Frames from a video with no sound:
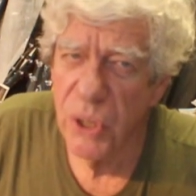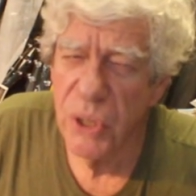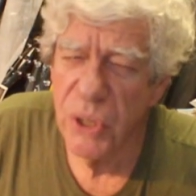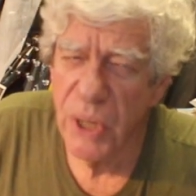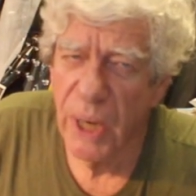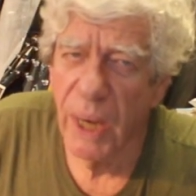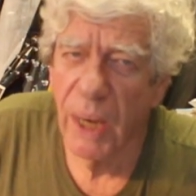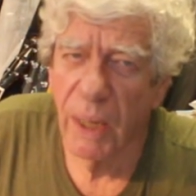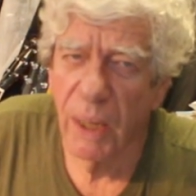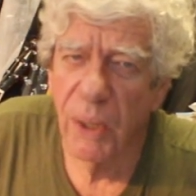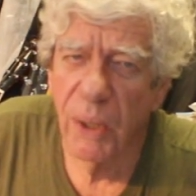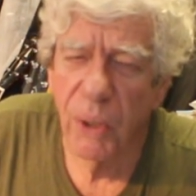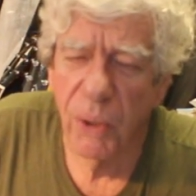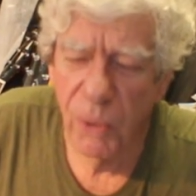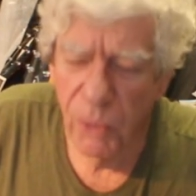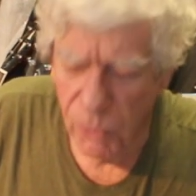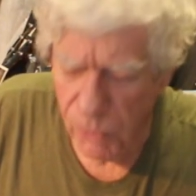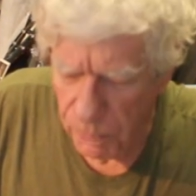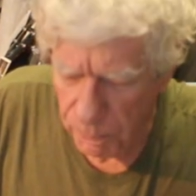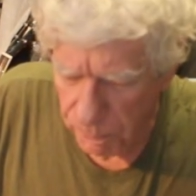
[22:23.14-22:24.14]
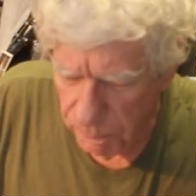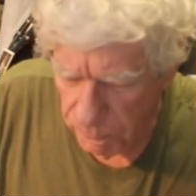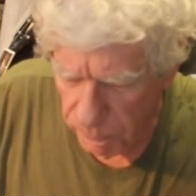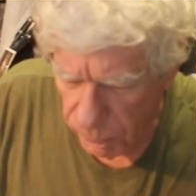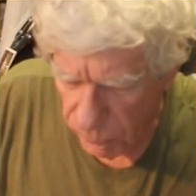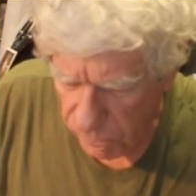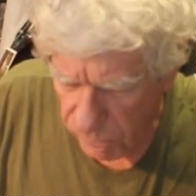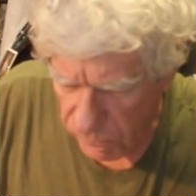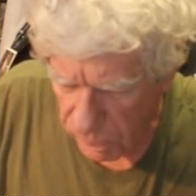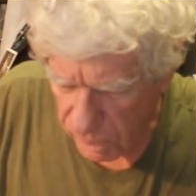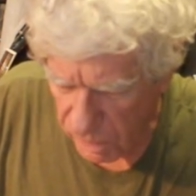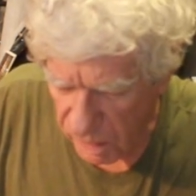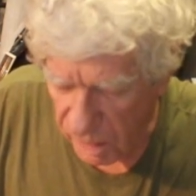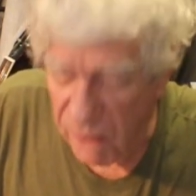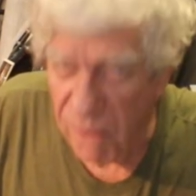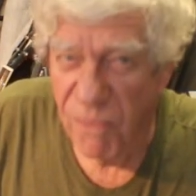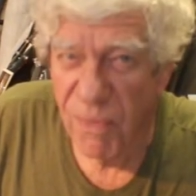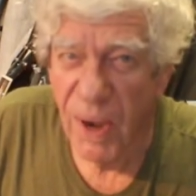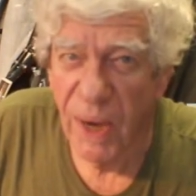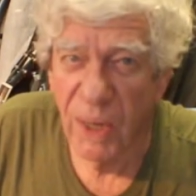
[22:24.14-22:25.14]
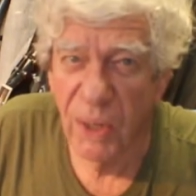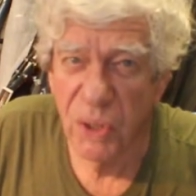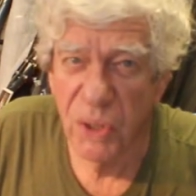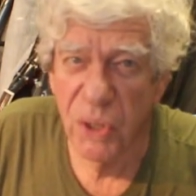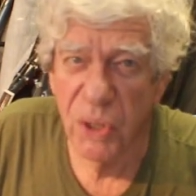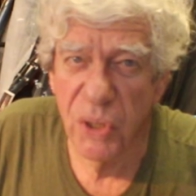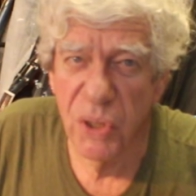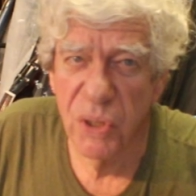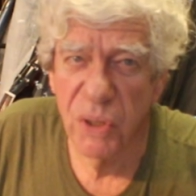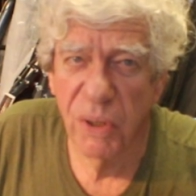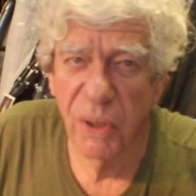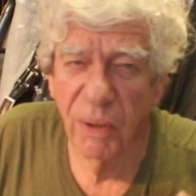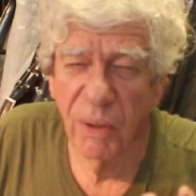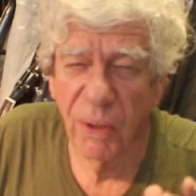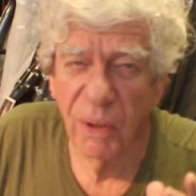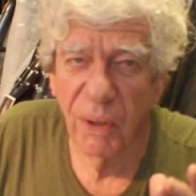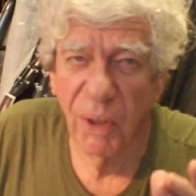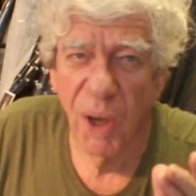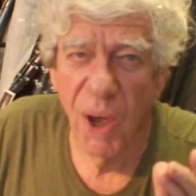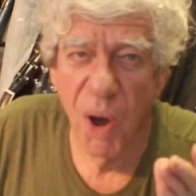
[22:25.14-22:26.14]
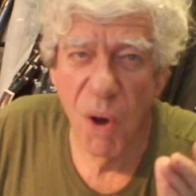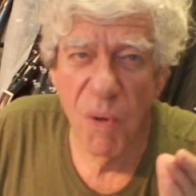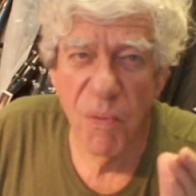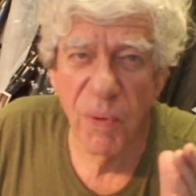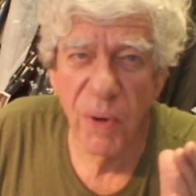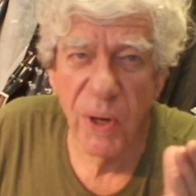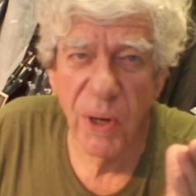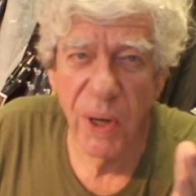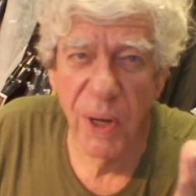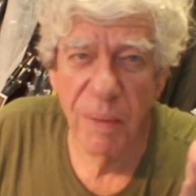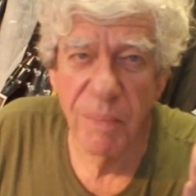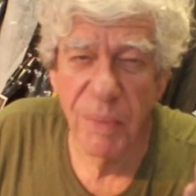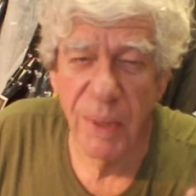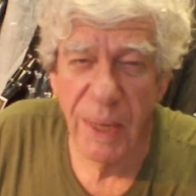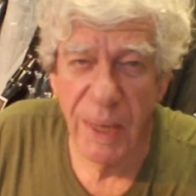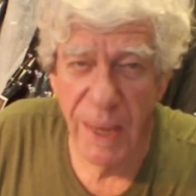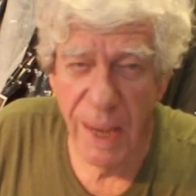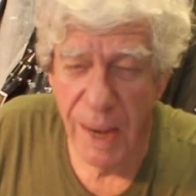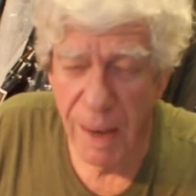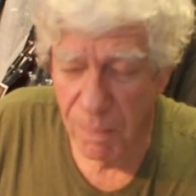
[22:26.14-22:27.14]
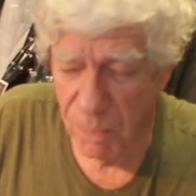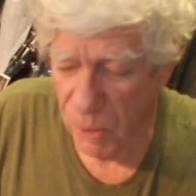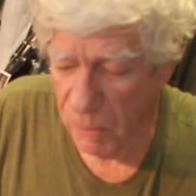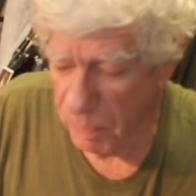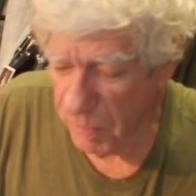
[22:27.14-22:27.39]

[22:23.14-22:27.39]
as I can do. If I could just overcome the camera